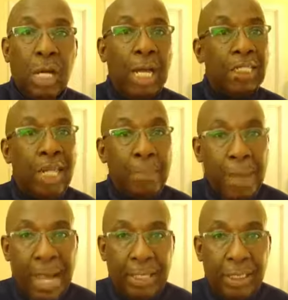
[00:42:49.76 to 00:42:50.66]
God is
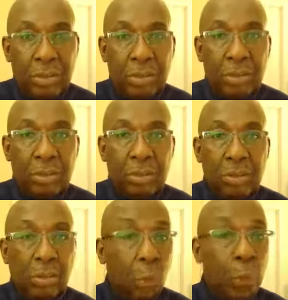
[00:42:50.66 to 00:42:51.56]
not biased.
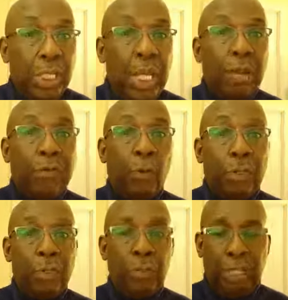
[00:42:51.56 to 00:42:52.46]
So we cannot
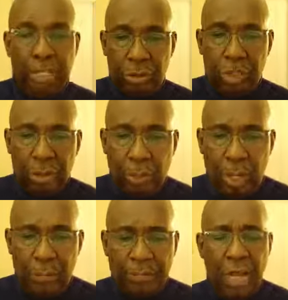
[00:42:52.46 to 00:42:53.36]
afford to do that. So let's
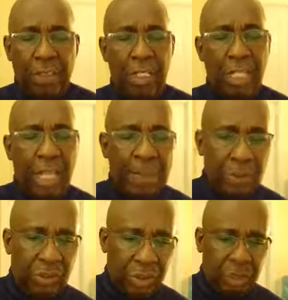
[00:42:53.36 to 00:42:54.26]
pray. Father, in the
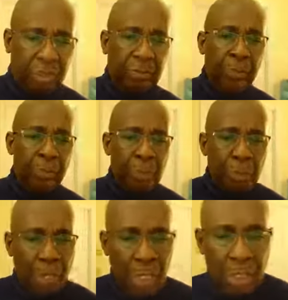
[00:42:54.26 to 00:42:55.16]
name of Jesus,
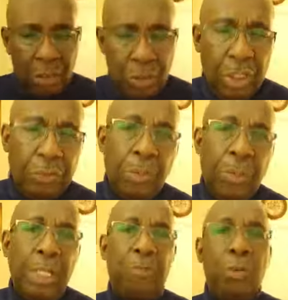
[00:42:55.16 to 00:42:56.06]
do this
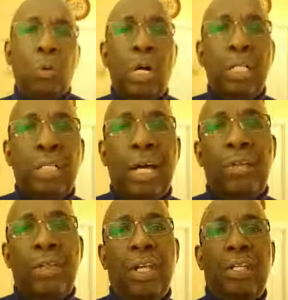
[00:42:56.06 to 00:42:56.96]
for me, everyone
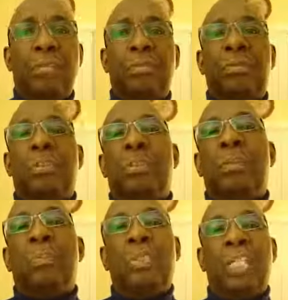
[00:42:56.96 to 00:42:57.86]
out there.
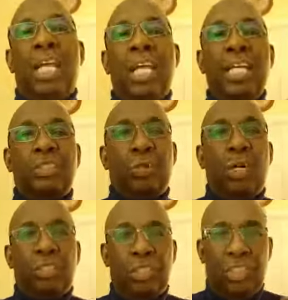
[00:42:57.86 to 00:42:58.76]
Put your hands
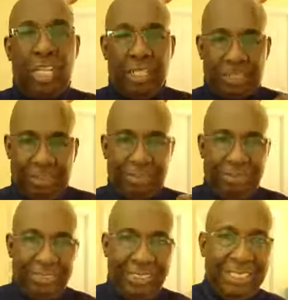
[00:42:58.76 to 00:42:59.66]
across your chest.
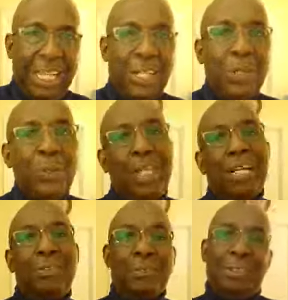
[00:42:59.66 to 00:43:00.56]
That's our new
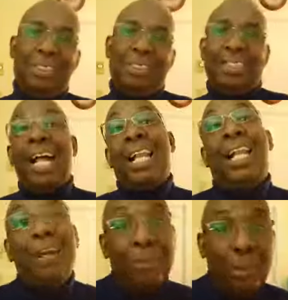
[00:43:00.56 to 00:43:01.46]
thing of doing it. I
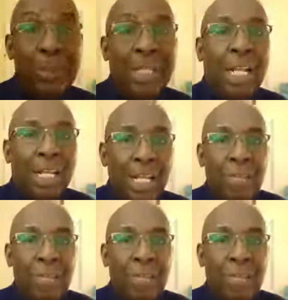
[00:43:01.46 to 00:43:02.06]
love you. I mean, I